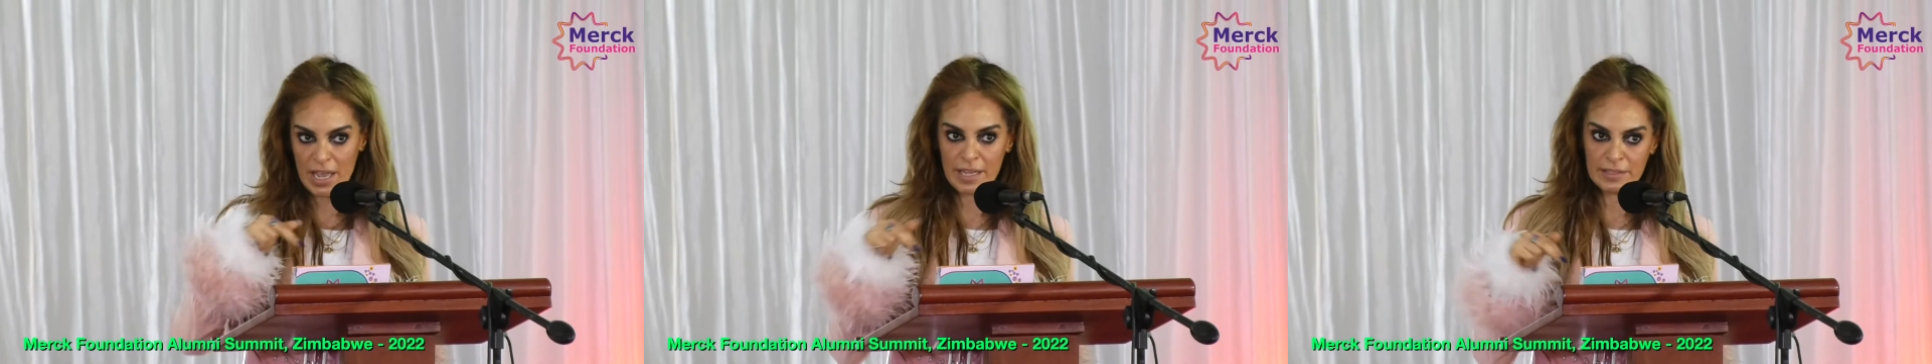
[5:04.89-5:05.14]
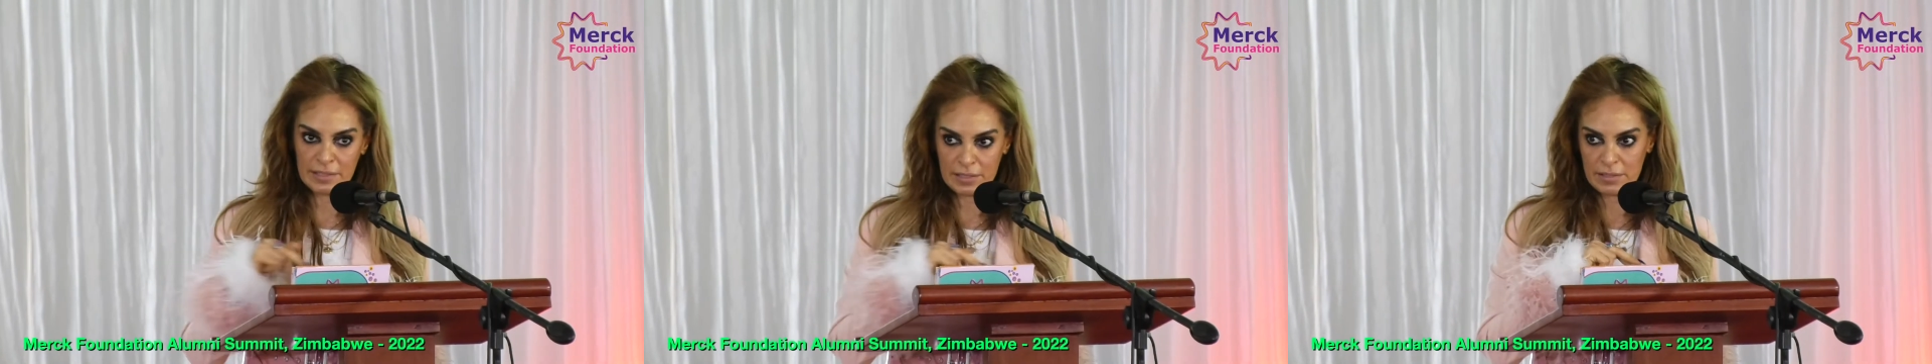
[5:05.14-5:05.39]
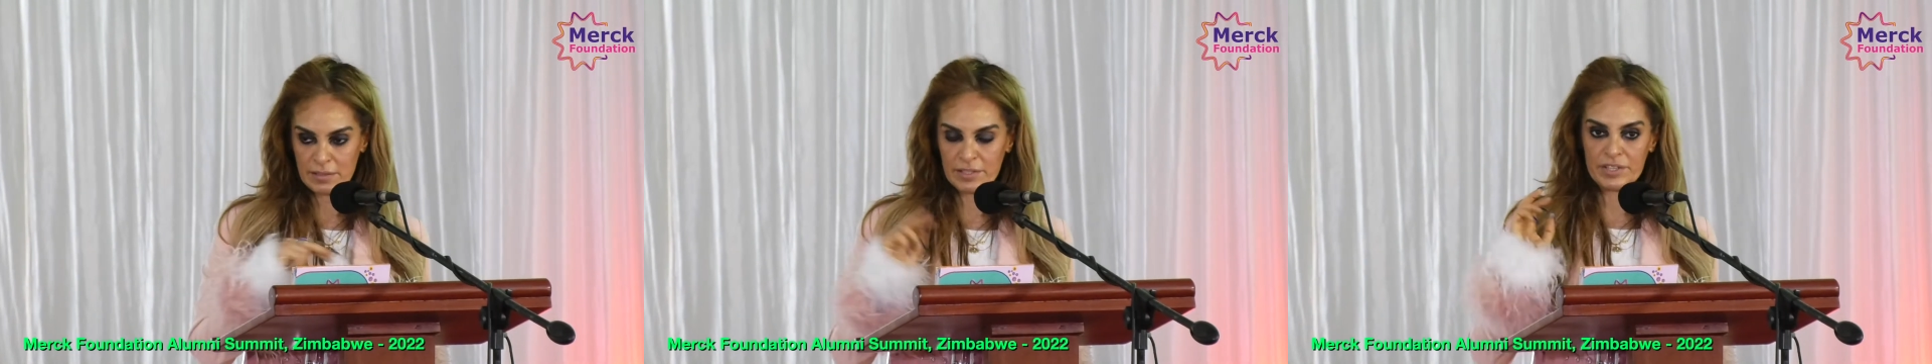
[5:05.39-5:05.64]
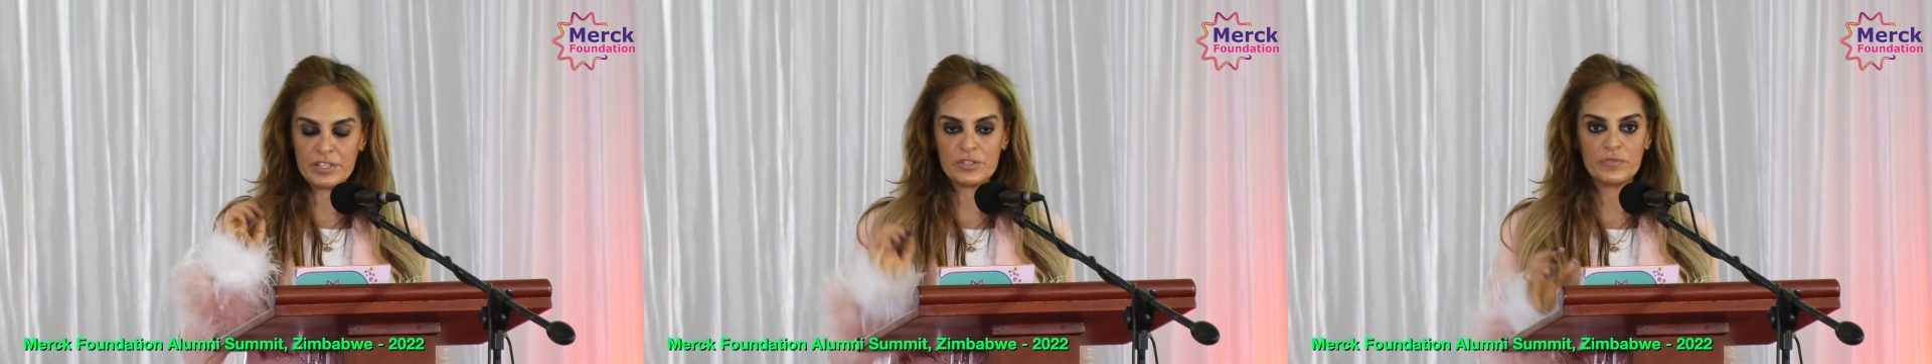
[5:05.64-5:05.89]
and the
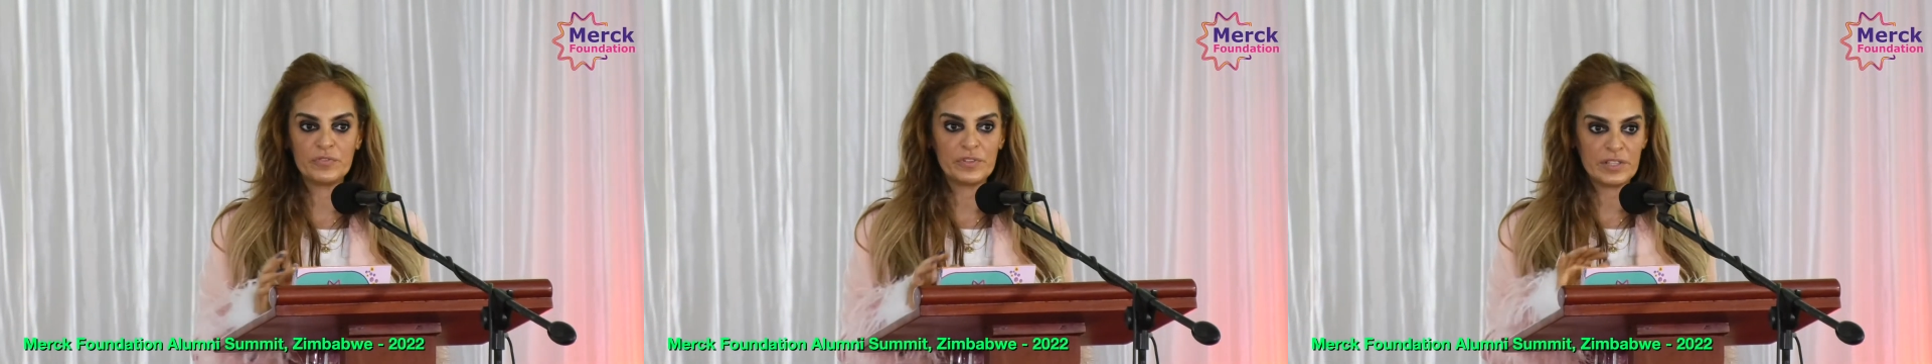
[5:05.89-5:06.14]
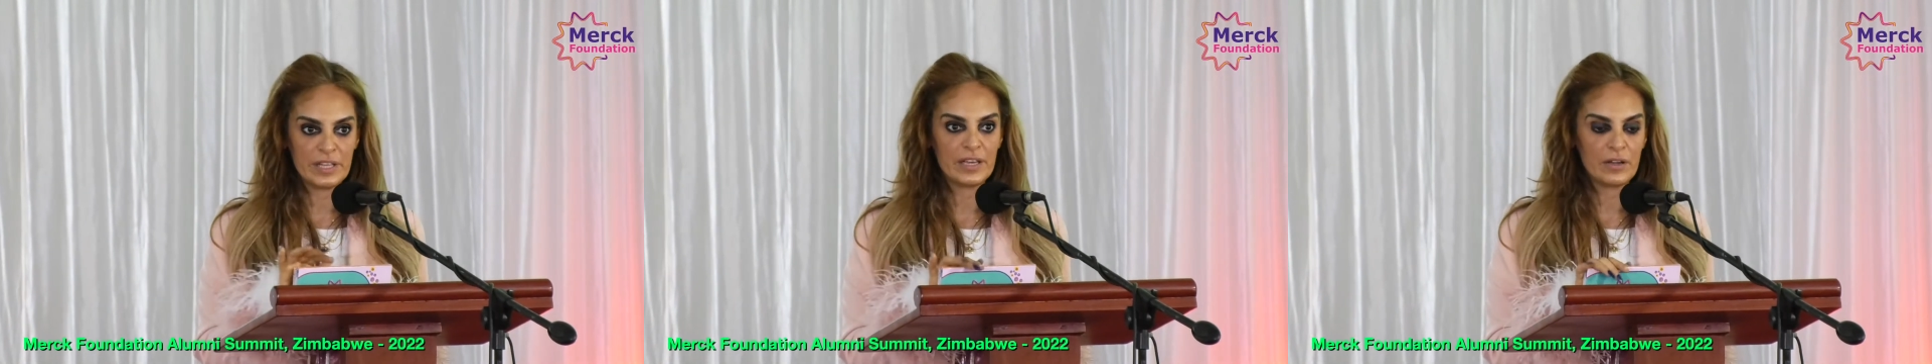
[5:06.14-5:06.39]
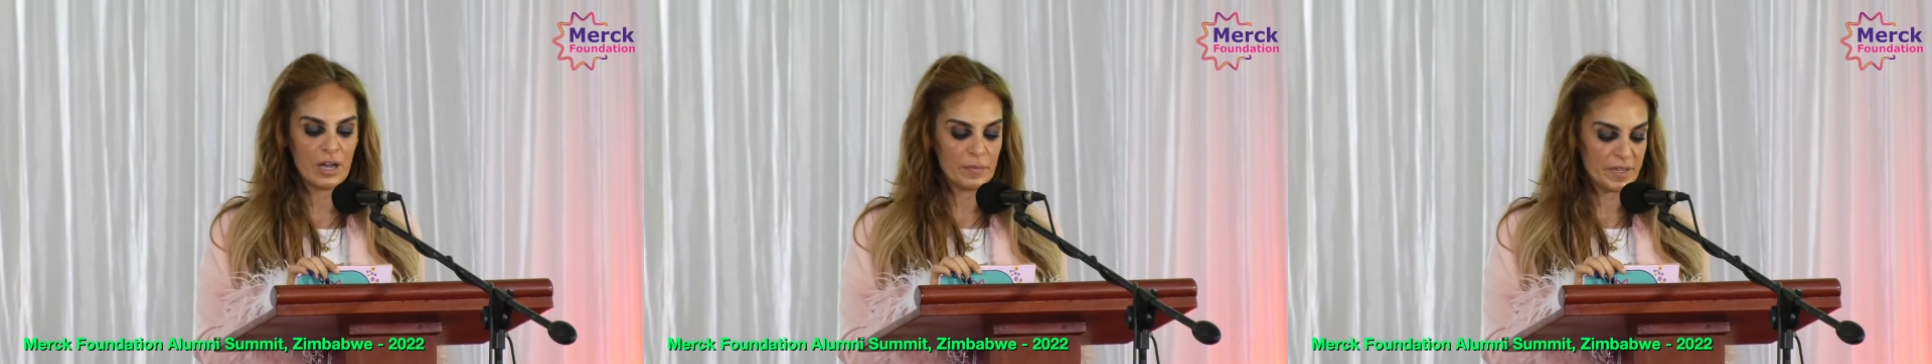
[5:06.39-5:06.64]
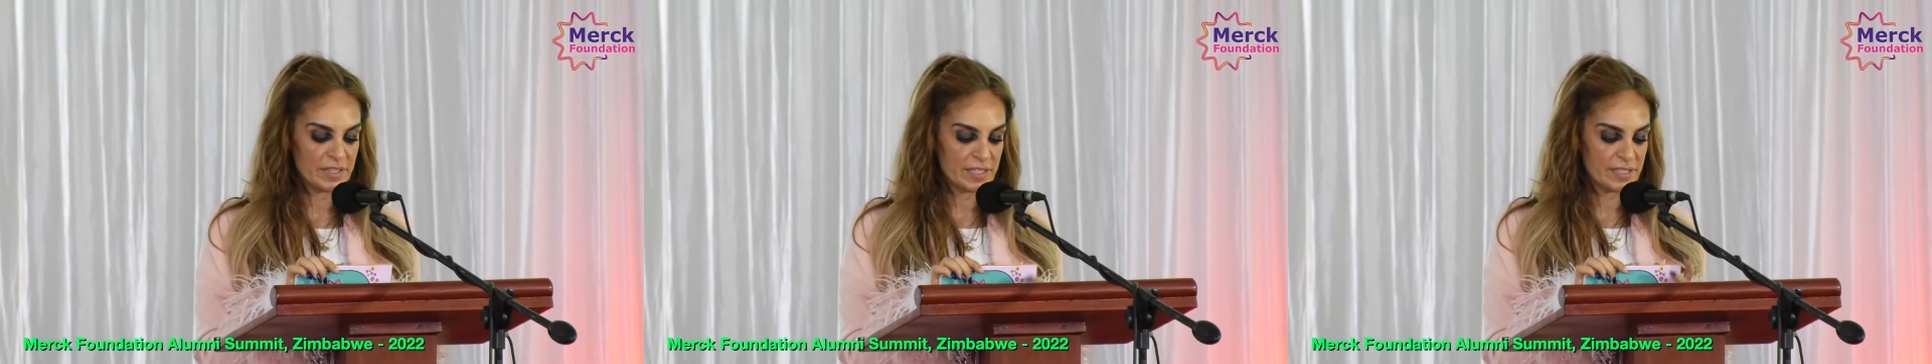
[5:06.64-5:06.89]
rest of the
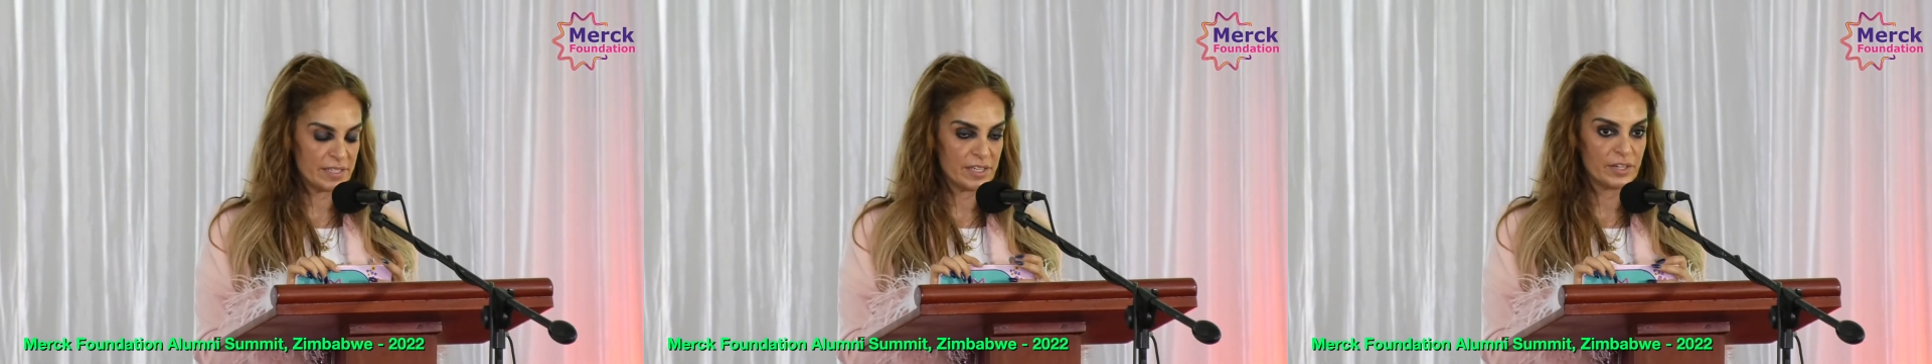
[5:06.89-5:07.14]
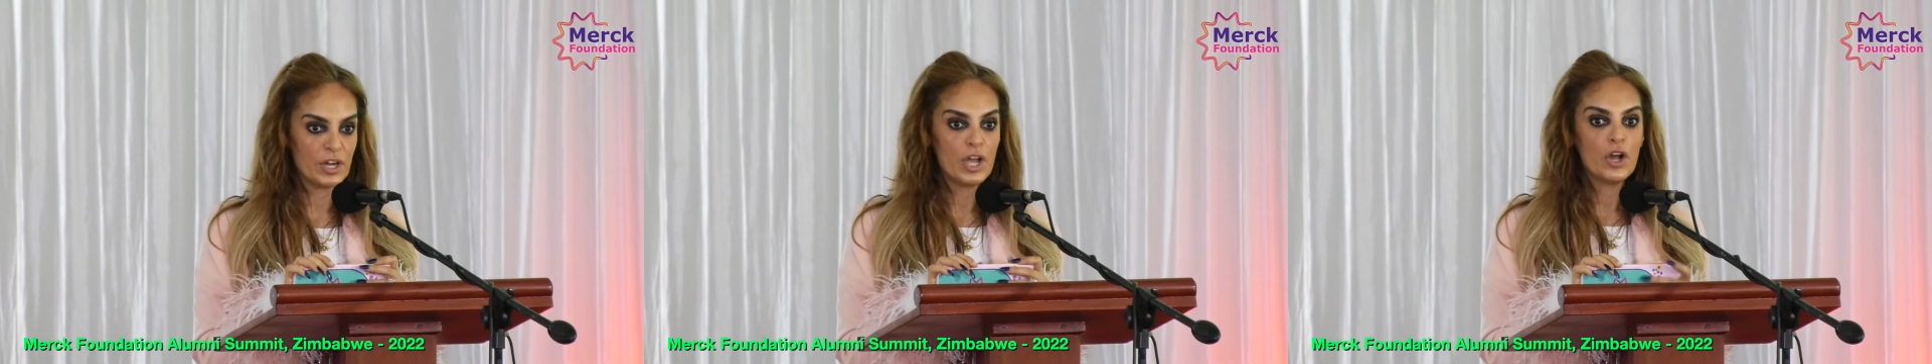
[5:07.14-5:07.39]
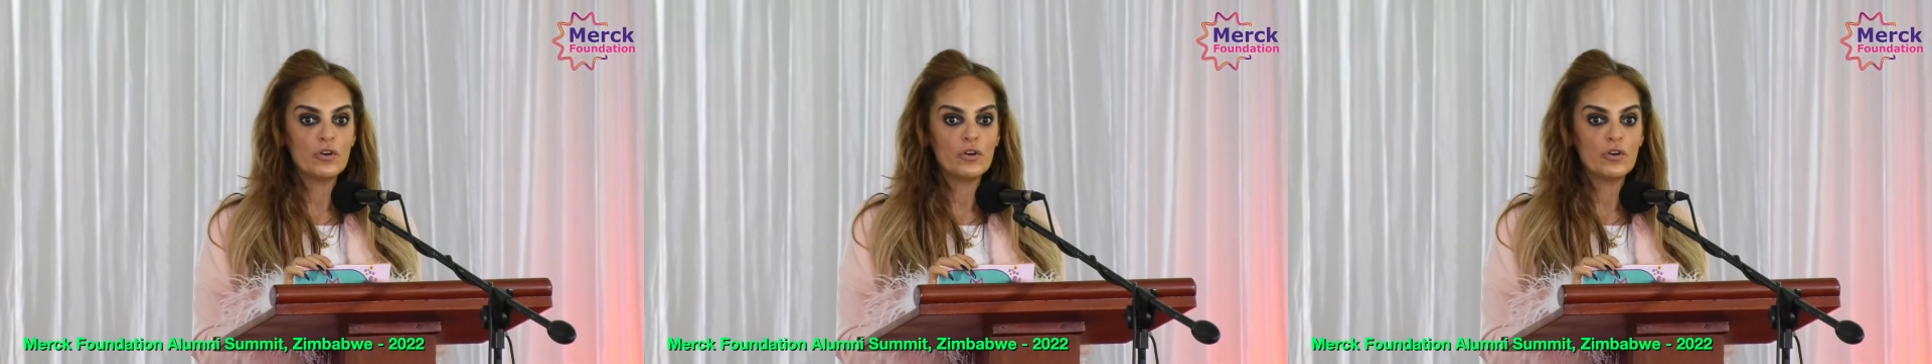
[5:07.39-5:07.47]
coming this year,